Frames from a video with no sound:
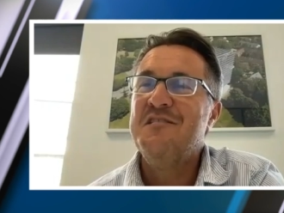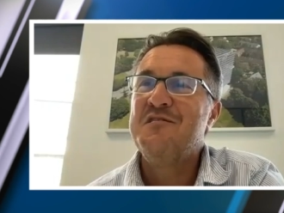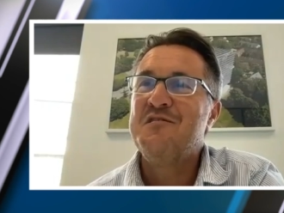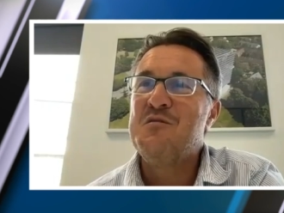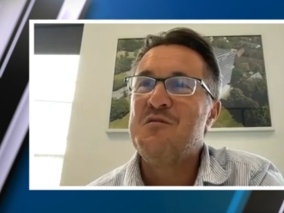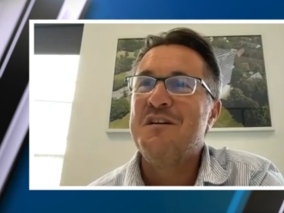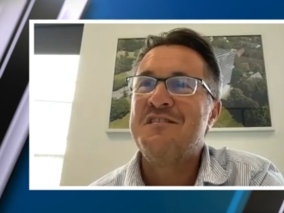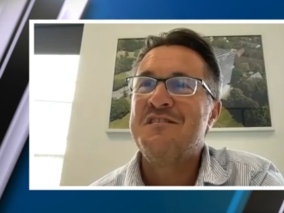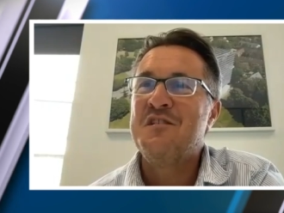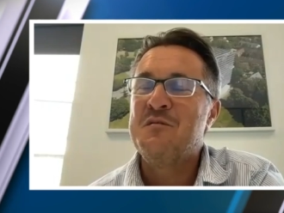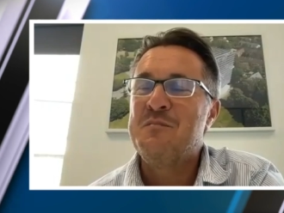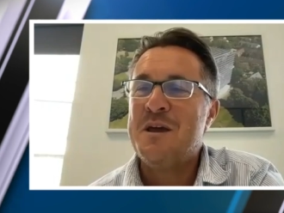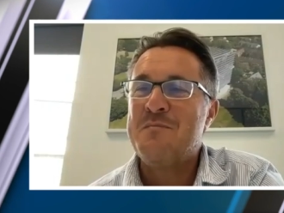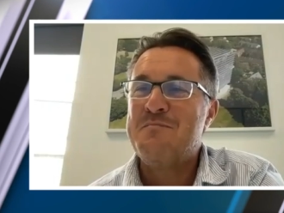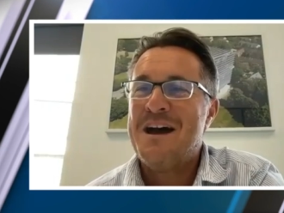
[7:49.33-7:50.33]
it was almost
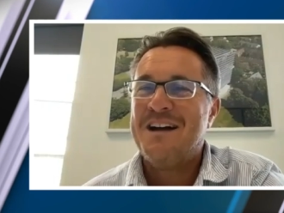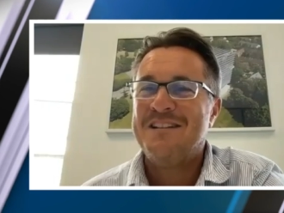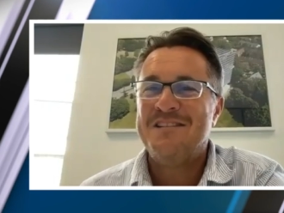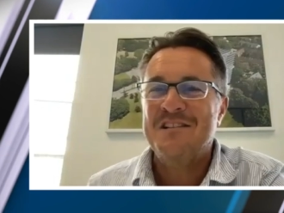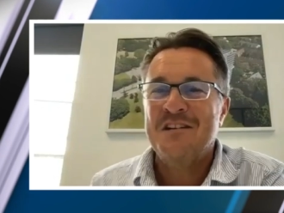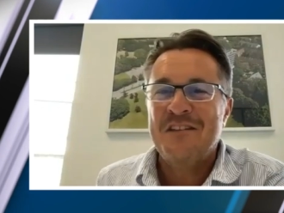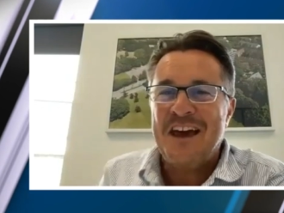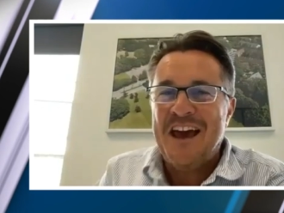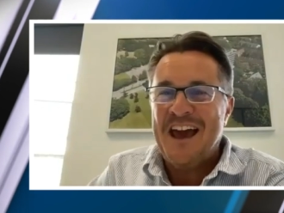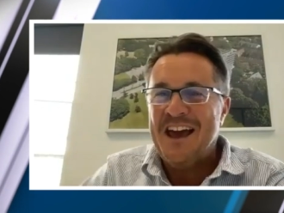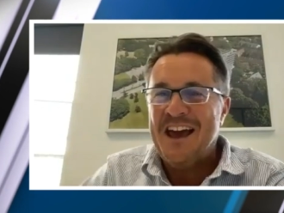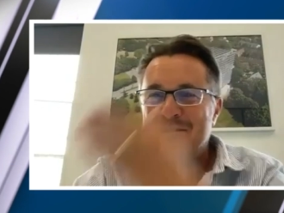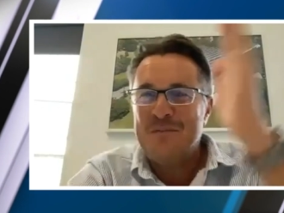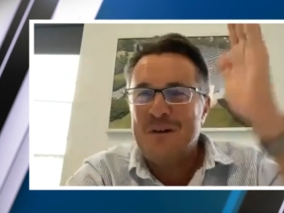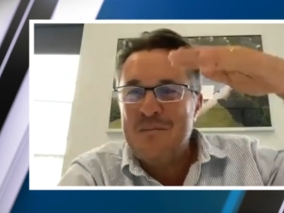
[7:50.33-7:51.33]
sort of being patted on the
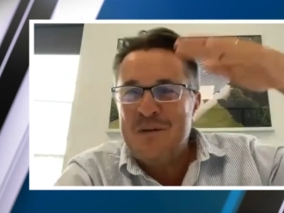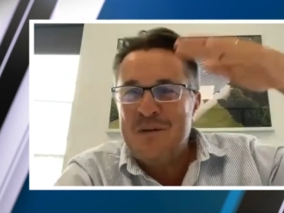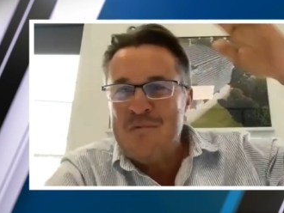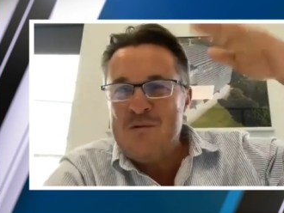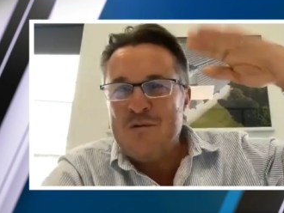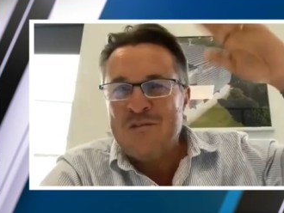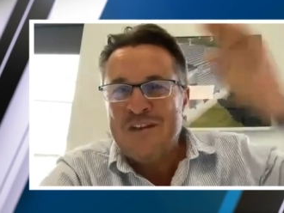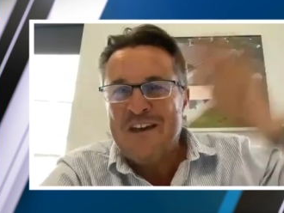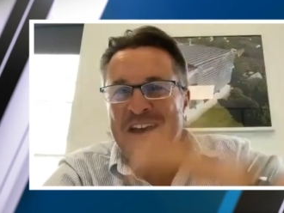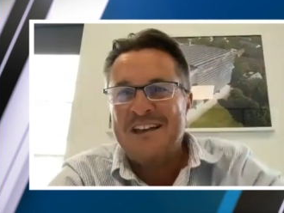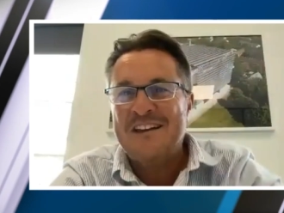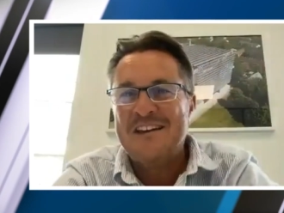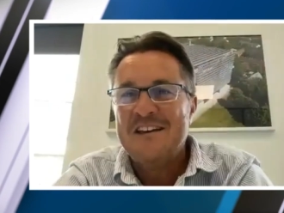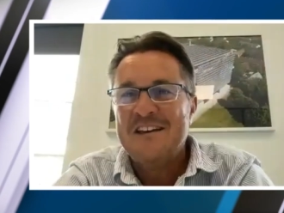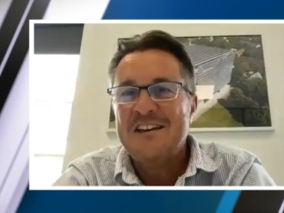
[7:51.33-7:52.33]
head by people
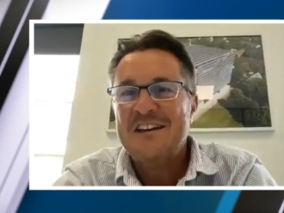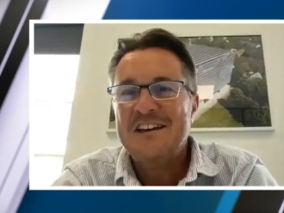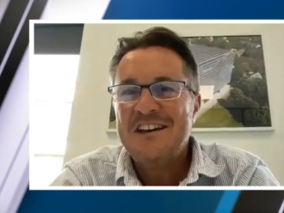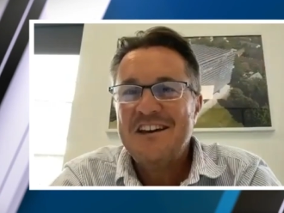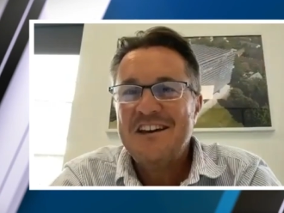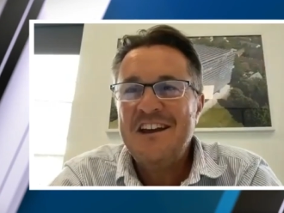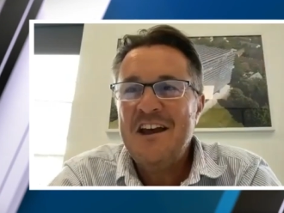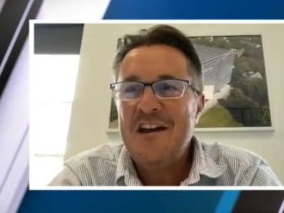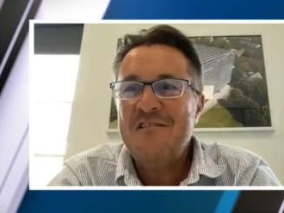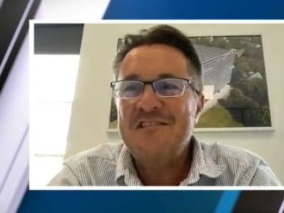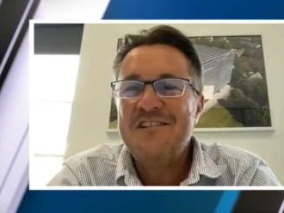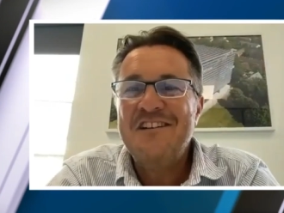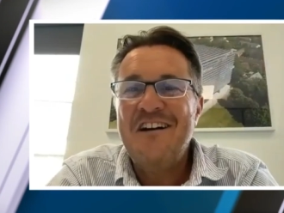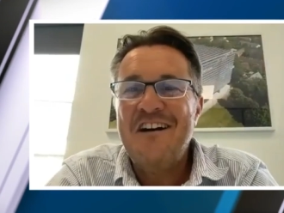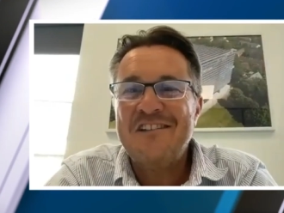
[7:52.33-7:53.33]
saying, you know,
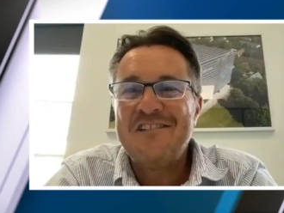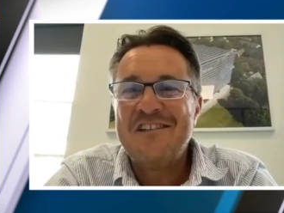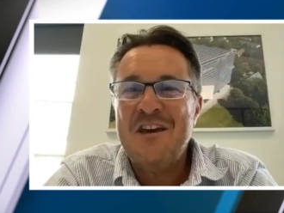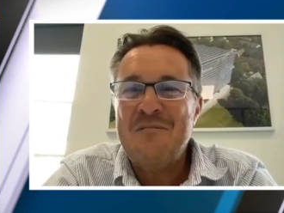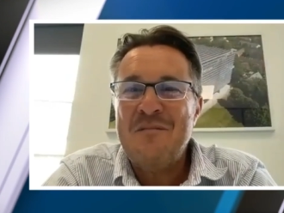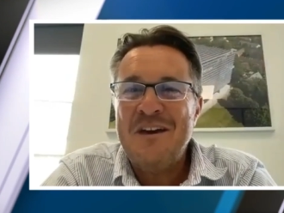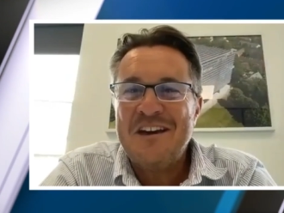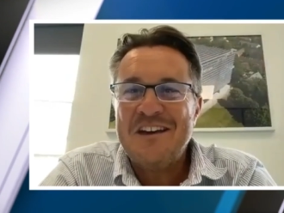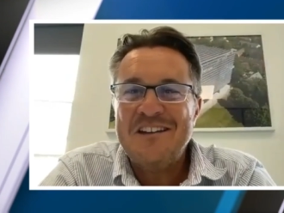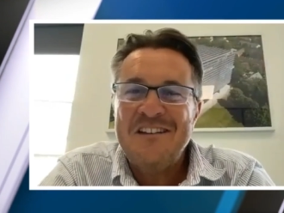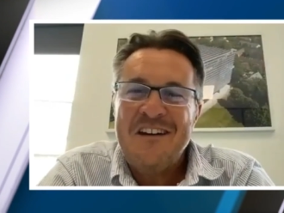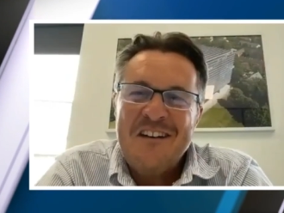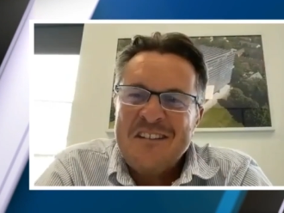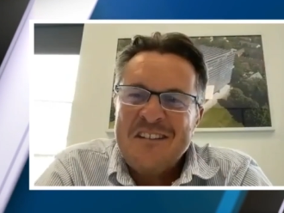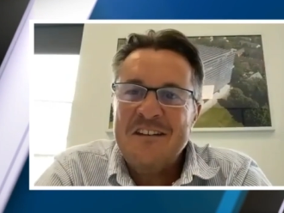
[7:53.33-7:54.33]
nice gimmick,
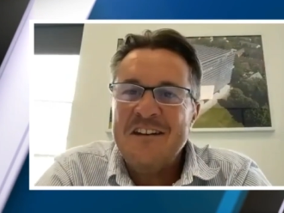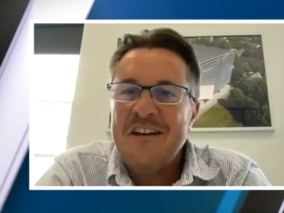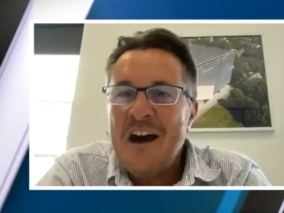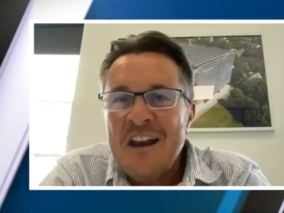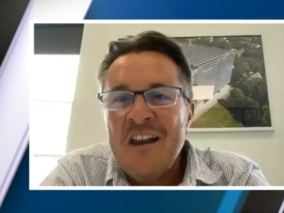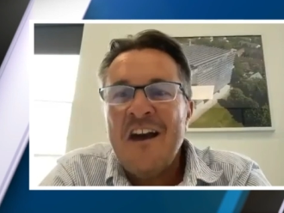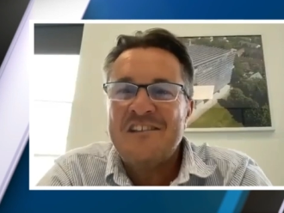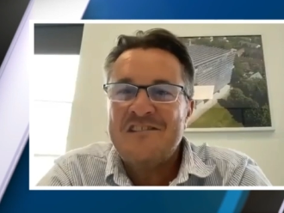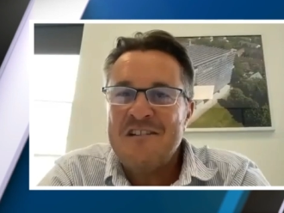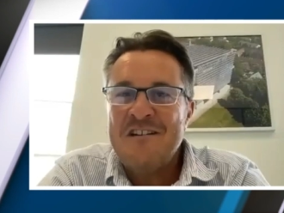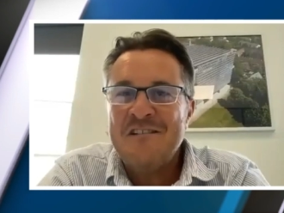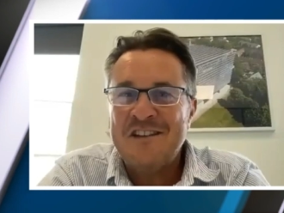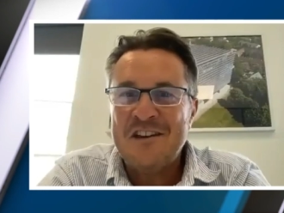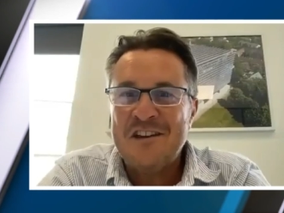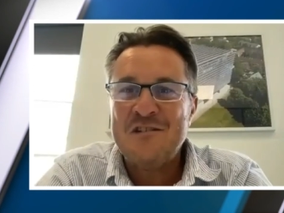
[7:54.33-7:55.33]
nice. I like
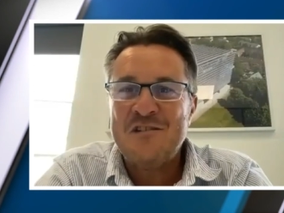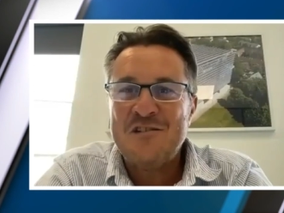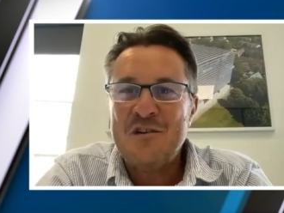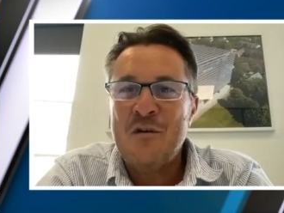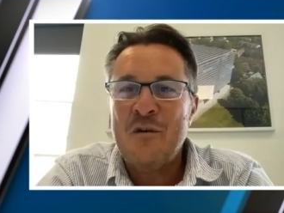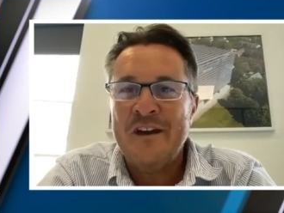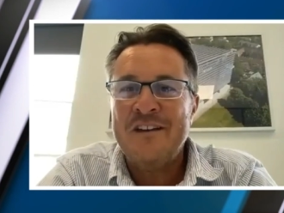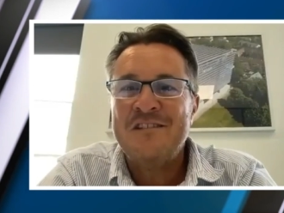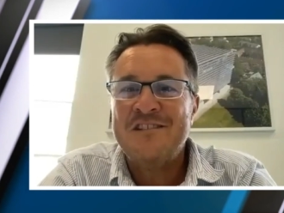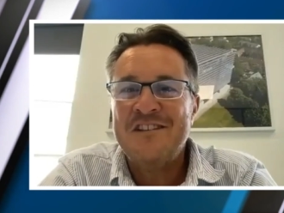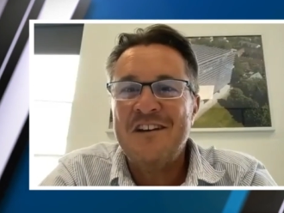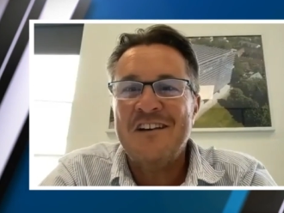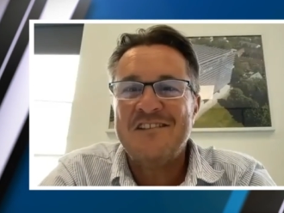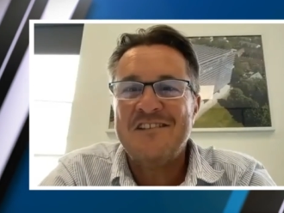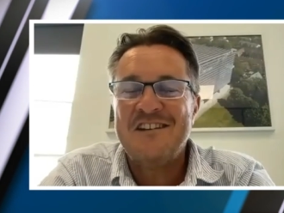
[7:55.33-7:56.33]
drones; they're good toys,
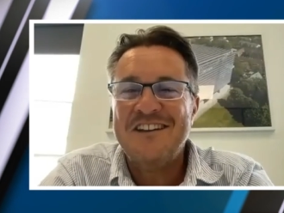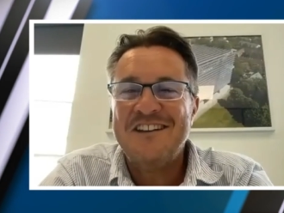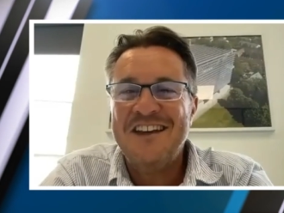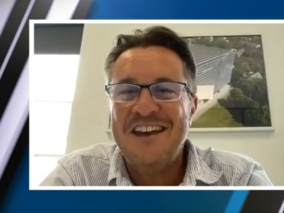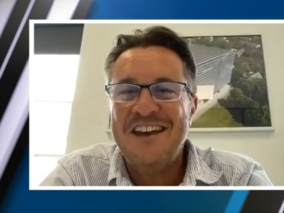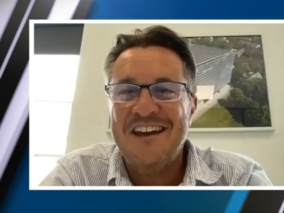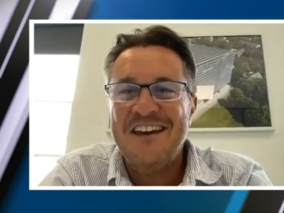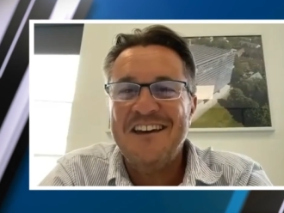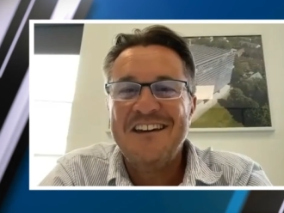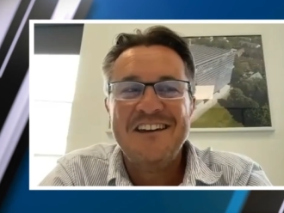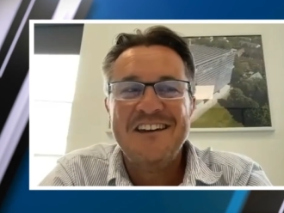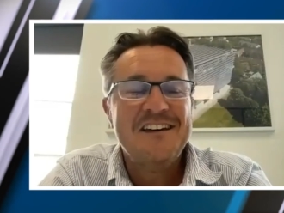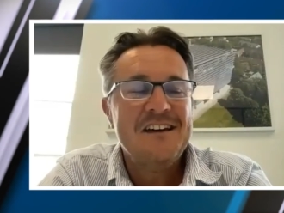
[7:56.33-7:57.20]
nice idea.